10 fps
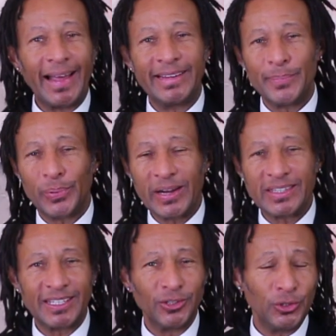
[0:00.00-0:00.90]
and
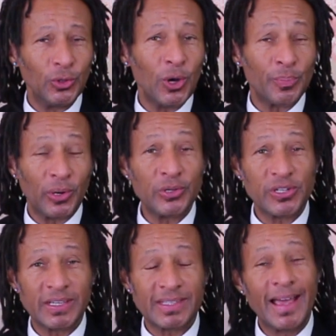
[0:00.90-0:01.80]
embracing new
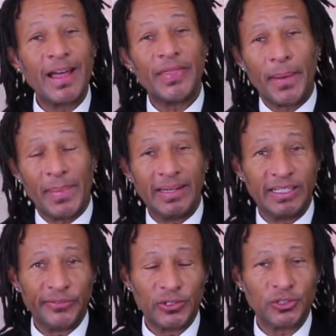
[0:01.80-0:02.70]
approaches that may
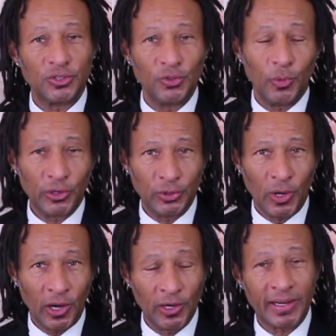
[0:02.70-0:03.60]
differ to what you
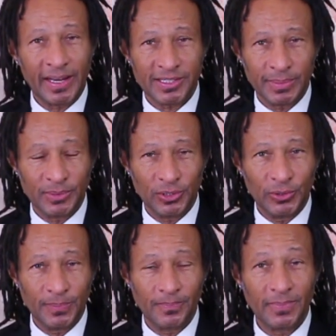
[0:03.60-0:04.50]
are accustomed to.
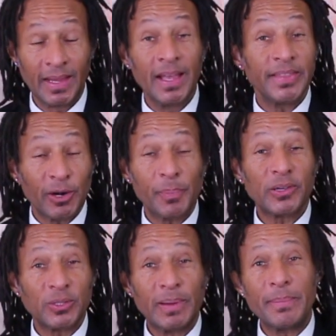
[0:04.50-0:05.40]
There are
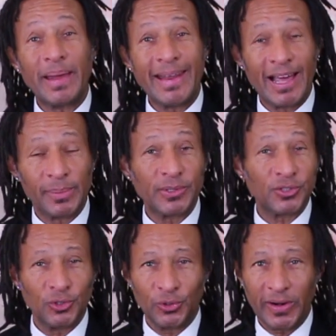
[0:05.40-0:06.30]
possibly many elements
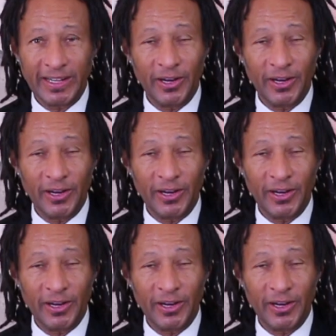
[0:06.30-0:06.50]
you already